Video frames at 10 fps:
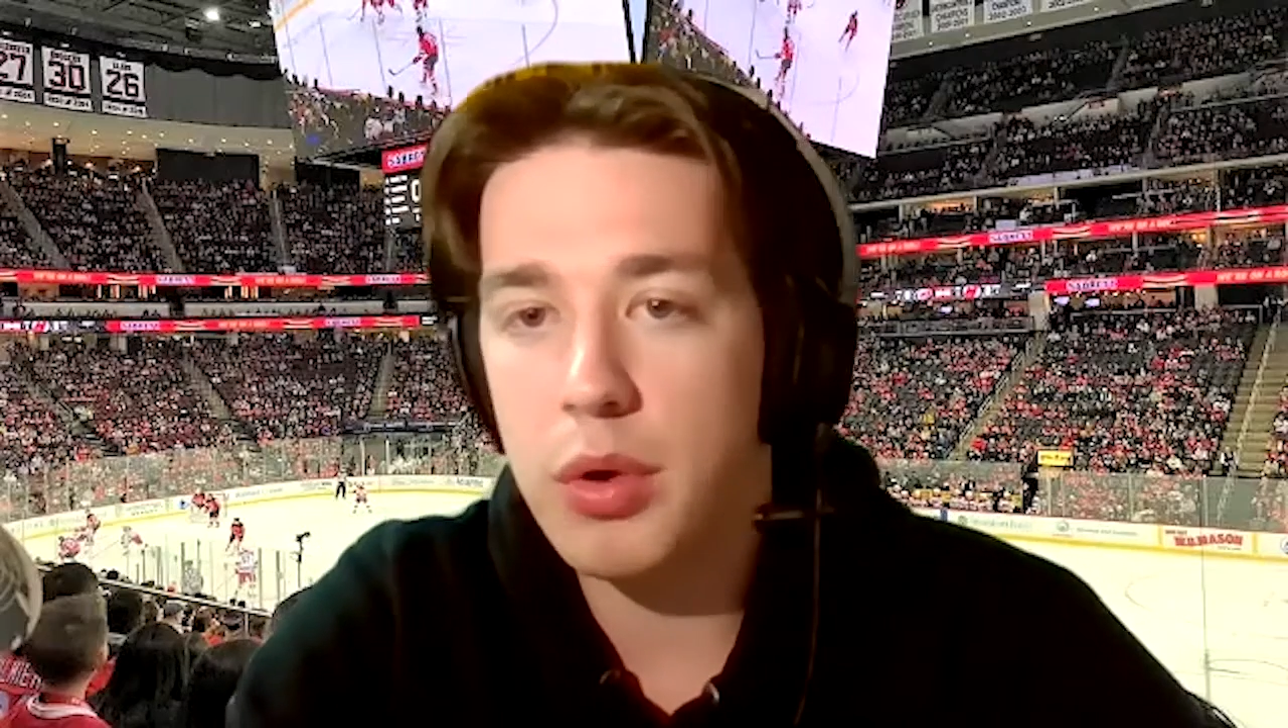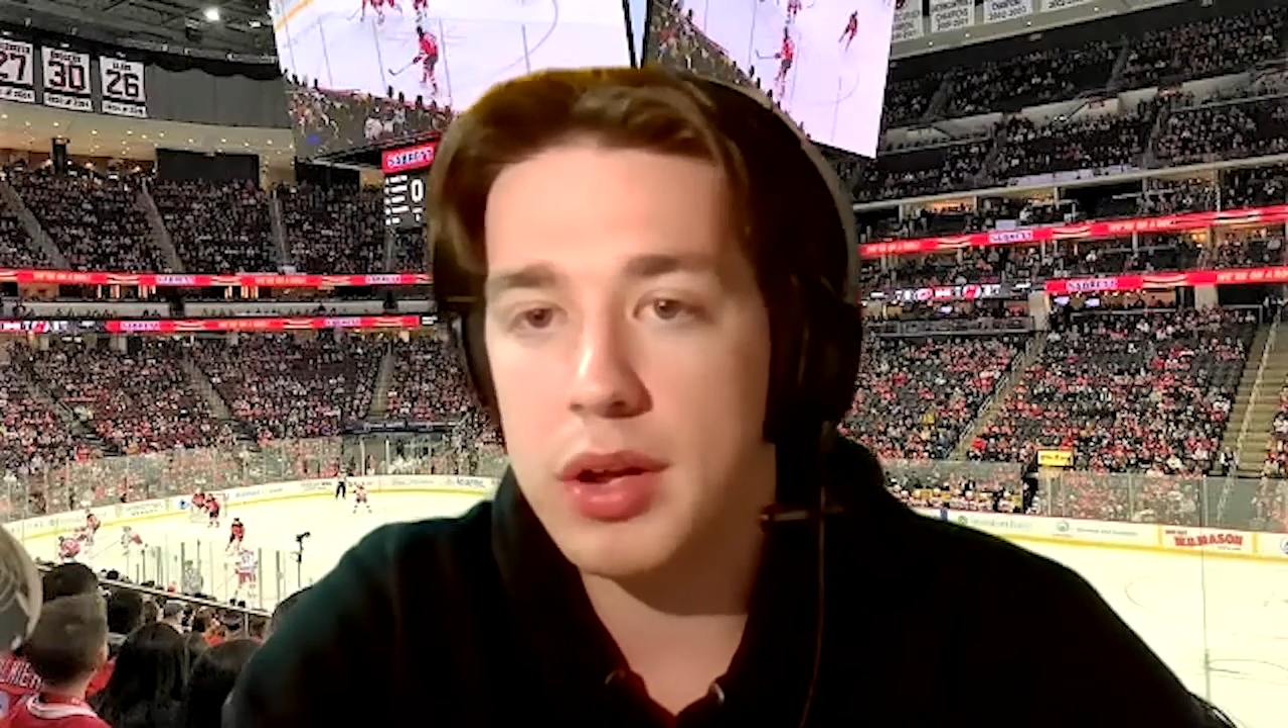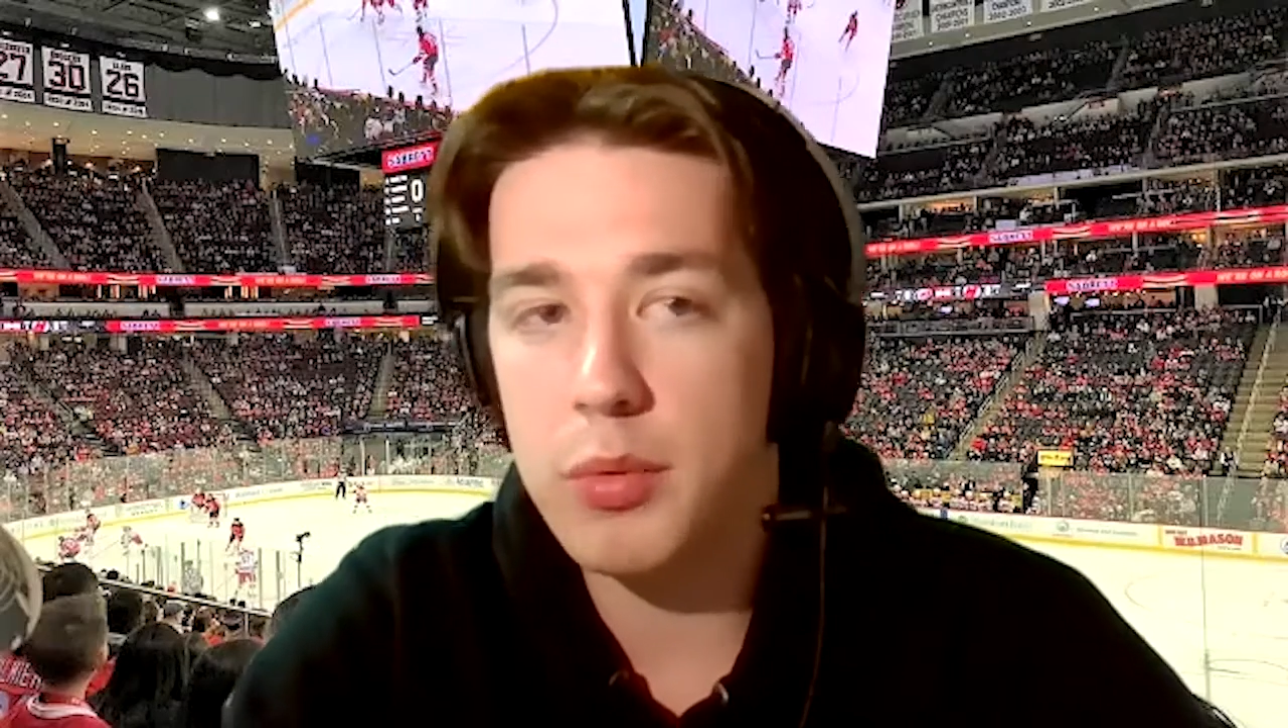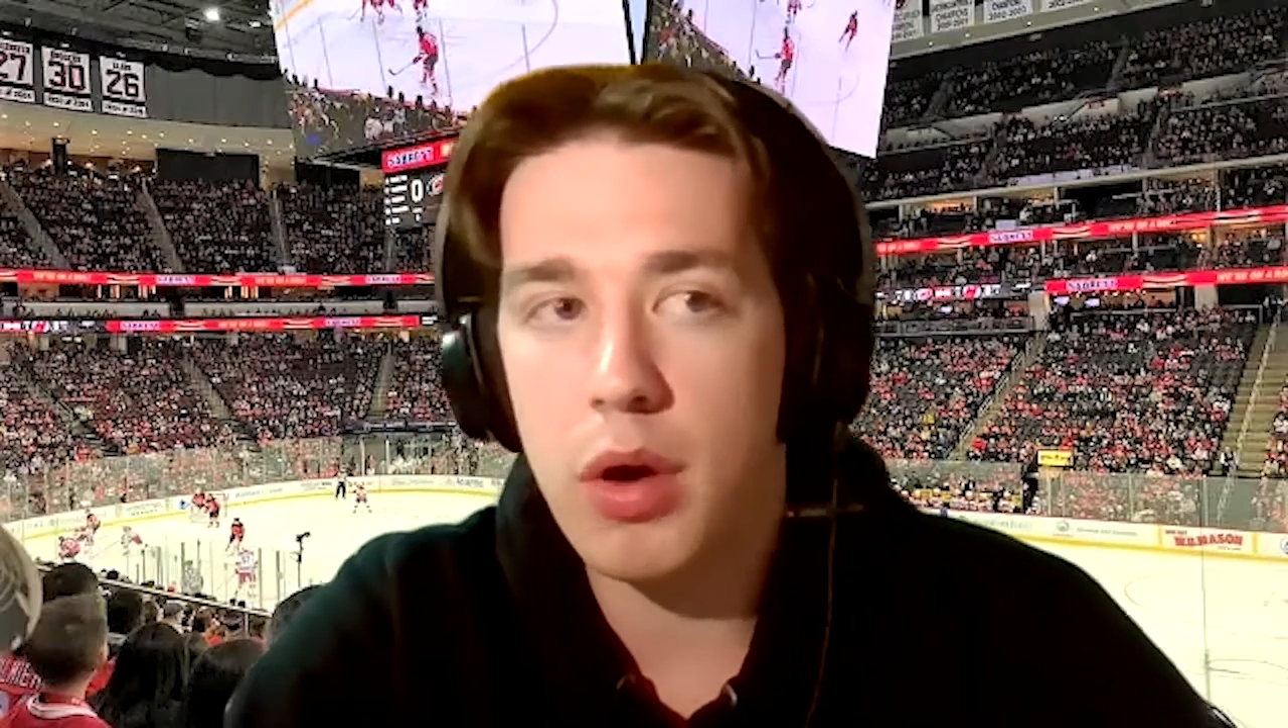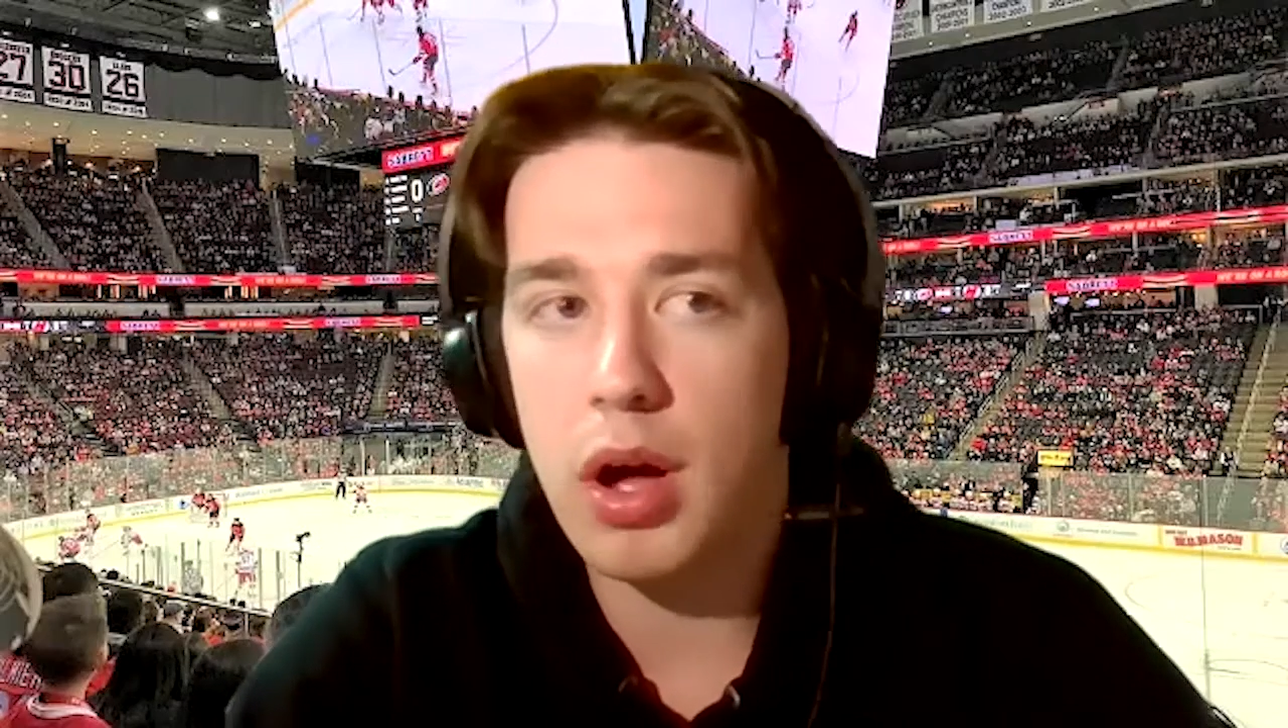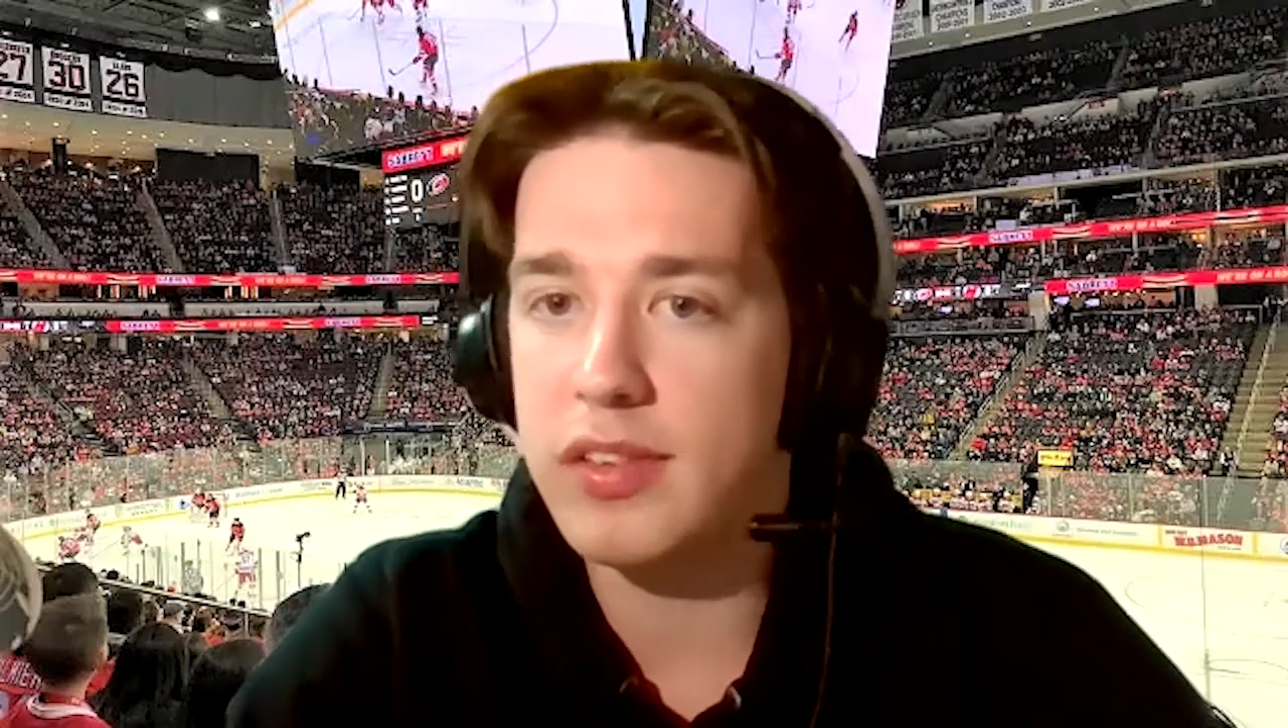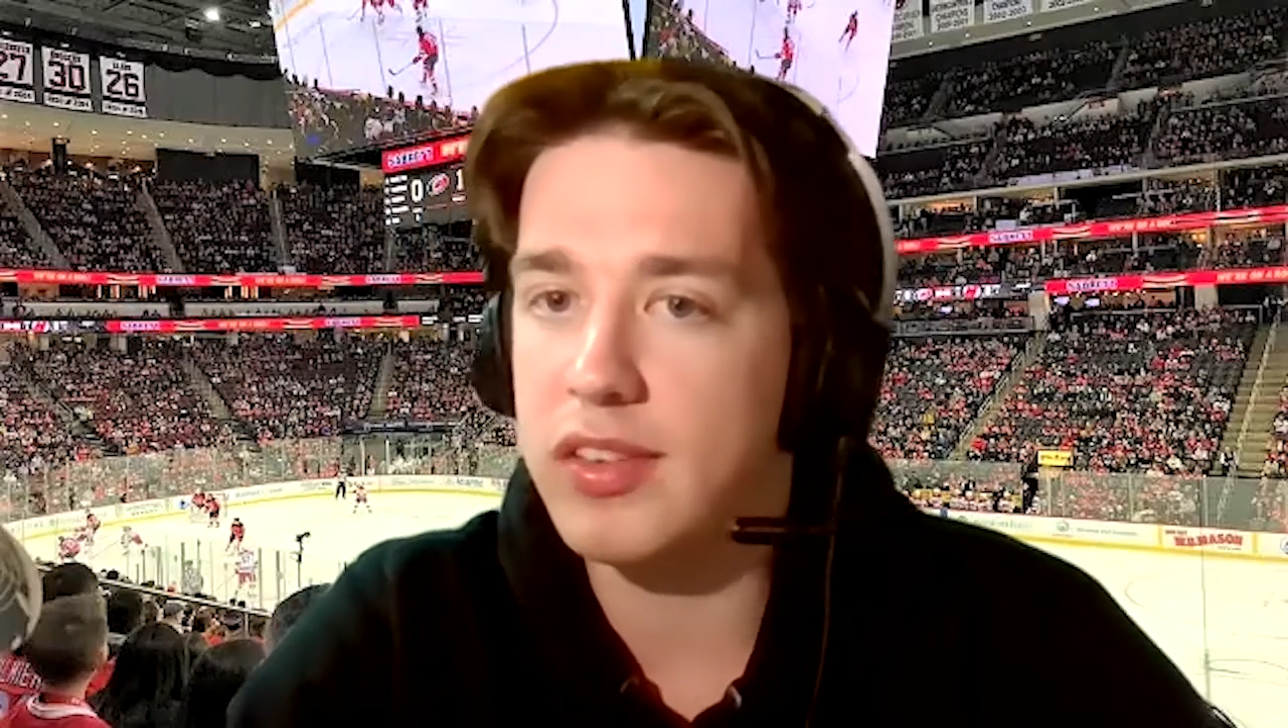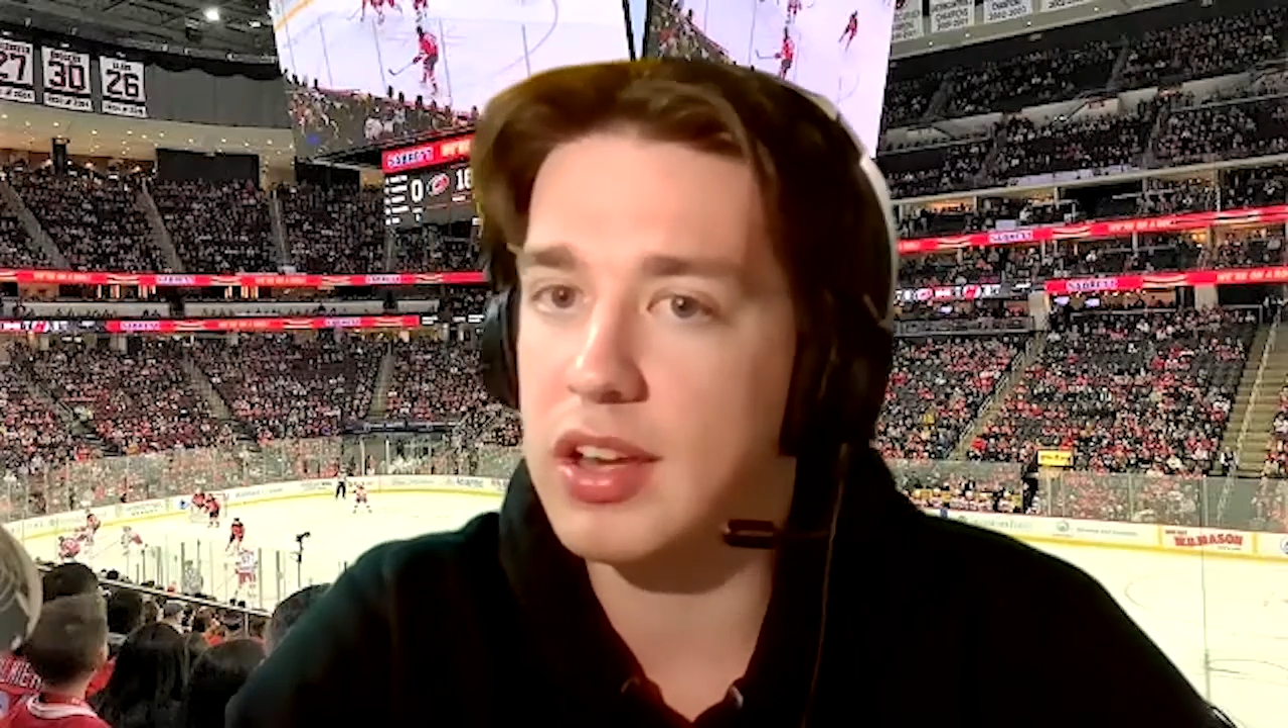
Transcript: what he was,